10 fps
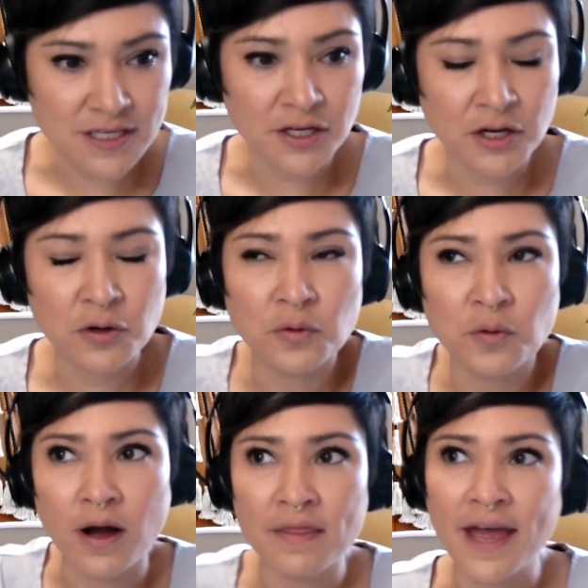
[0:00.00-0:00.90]
I
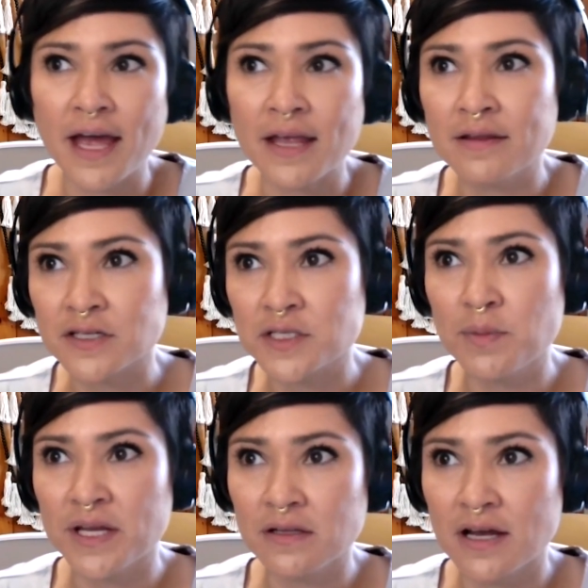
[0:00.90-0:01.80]
know that there's
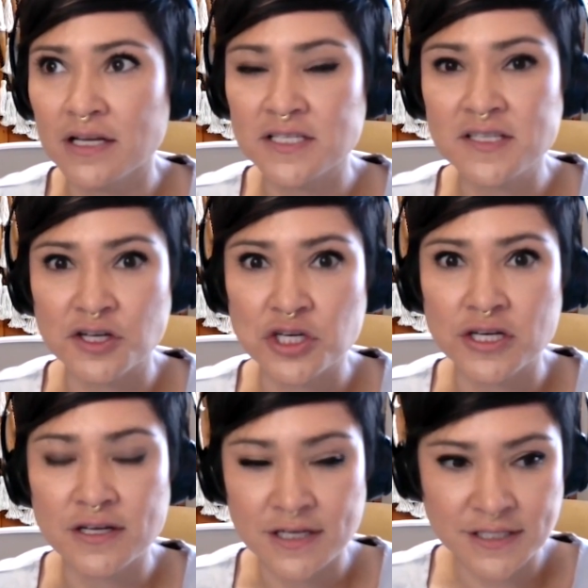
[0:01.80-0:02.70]
been a lot of
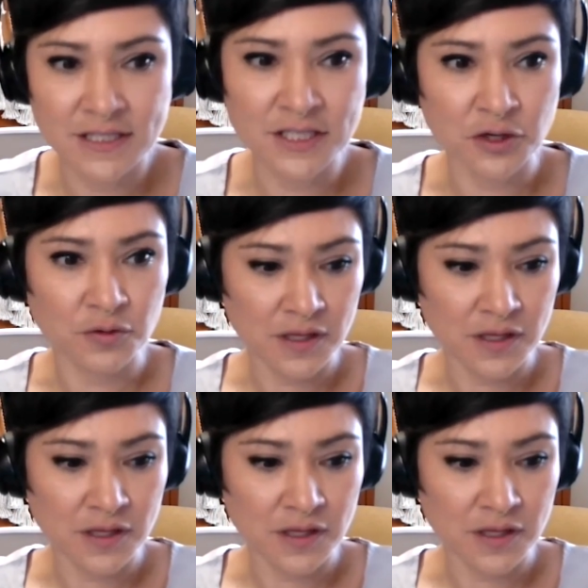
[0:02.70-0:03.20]
discussion in,